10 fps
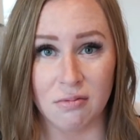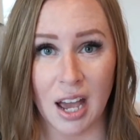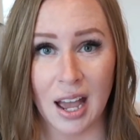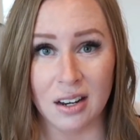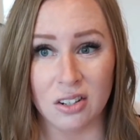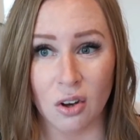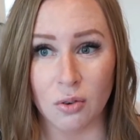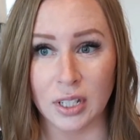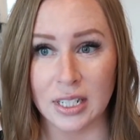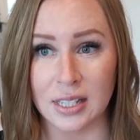I
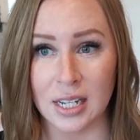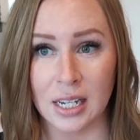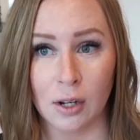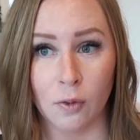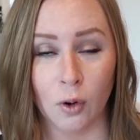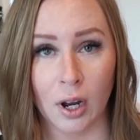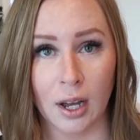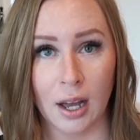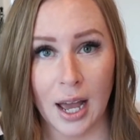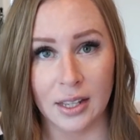don't really see a need for
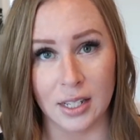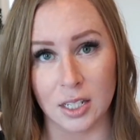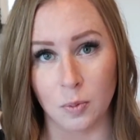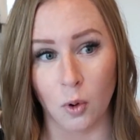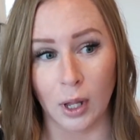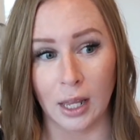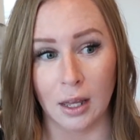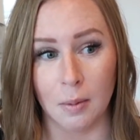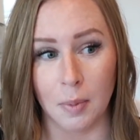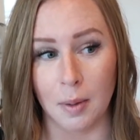it at this
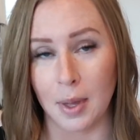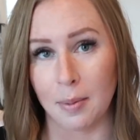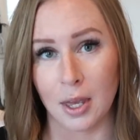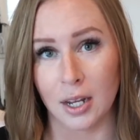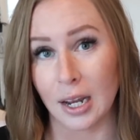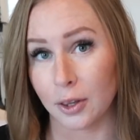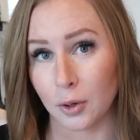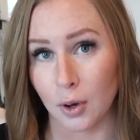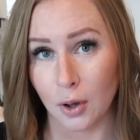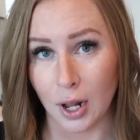point, but maybe on down
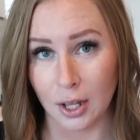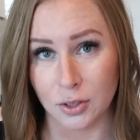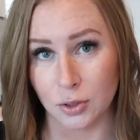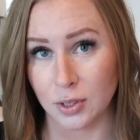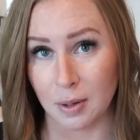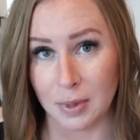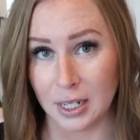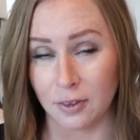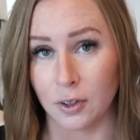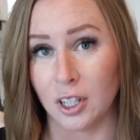the road I'll do
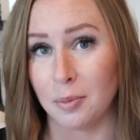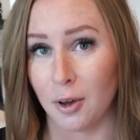something differently.